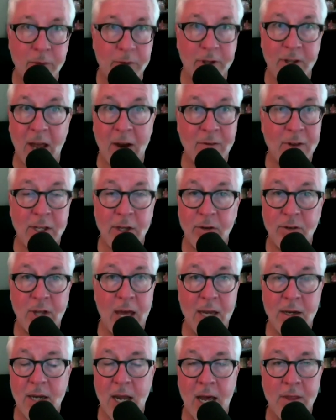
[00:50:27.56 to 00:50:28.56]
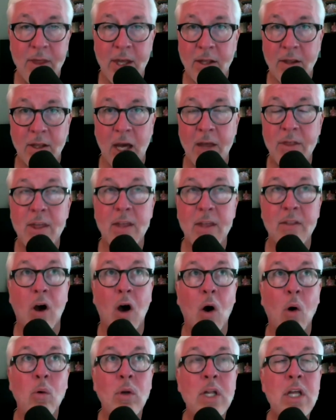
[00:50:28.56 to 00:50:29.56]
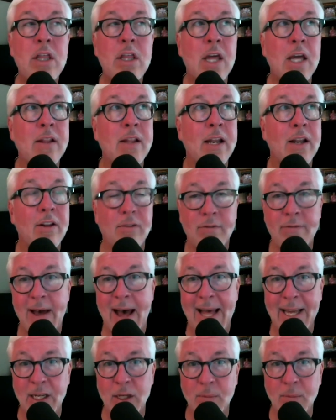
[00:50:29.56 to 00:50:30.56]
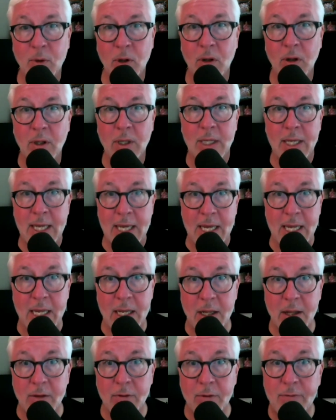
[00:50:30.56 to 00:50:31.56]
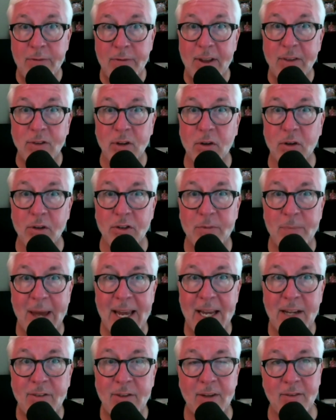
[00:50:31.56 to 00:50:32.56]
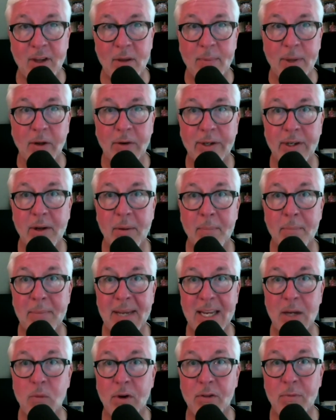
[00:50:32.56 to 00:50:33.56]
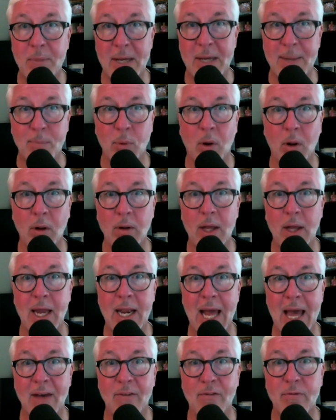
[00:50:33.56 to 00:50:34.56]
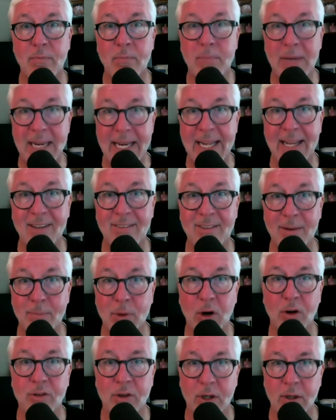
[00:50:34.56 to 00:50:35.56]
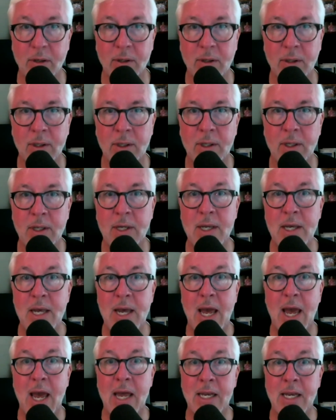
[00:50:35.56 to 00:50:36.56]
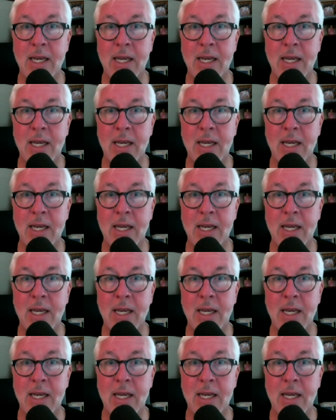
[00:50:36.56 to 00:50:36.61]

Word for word: everything you said. I think I think the only thing that is valuable in the physical space is the ability to meet with people and have meetings in person. Yeah. And